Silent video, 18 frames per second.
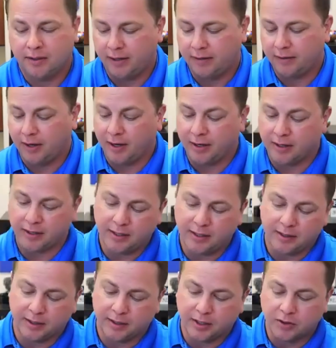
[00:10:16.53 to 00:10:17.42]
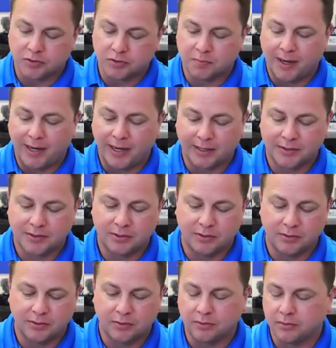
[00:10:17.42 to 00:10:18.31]
And again, it goes back
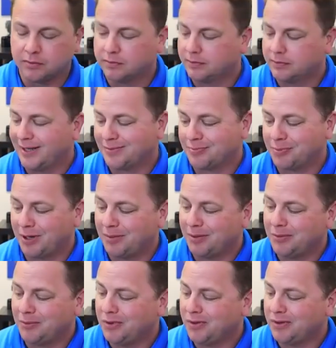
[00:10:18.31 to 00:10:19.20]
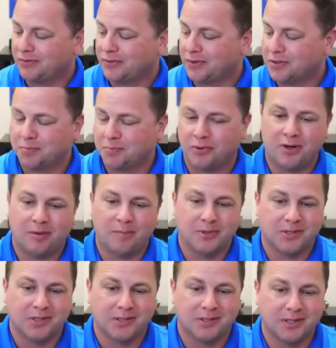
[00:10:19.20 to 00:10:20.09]
to, that's probably one of the first
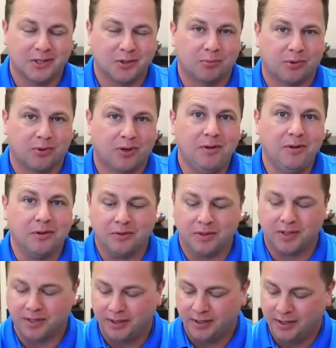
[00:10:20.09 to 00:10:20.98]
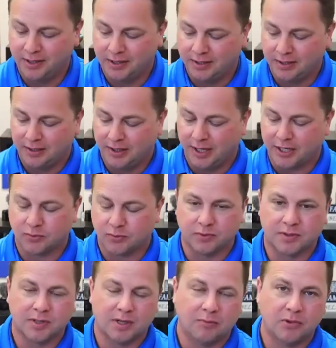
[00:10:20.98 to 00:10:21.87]
promises that's broke, is
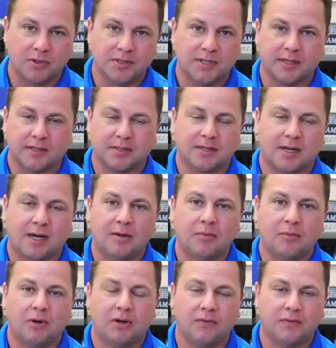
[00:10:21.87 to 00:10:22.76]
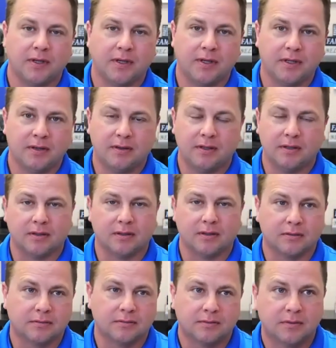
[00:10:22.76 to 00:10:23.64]
when someone takes time off to get
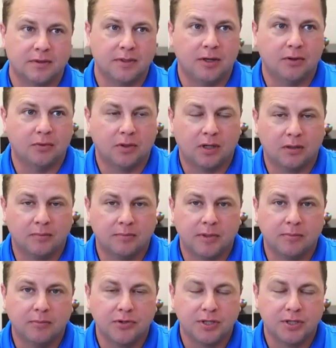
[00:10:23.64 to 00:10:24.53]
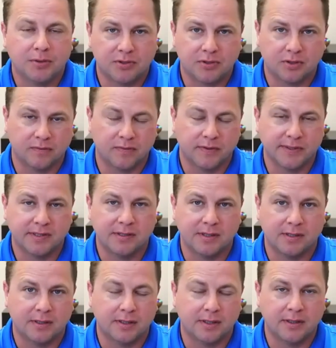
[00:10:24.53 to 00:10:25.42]
their club membership service
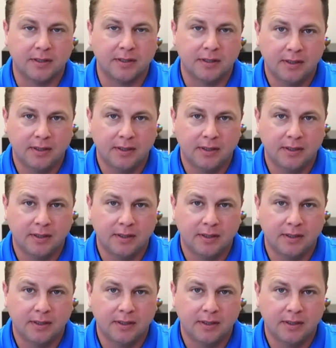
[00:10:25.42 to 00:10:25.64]
done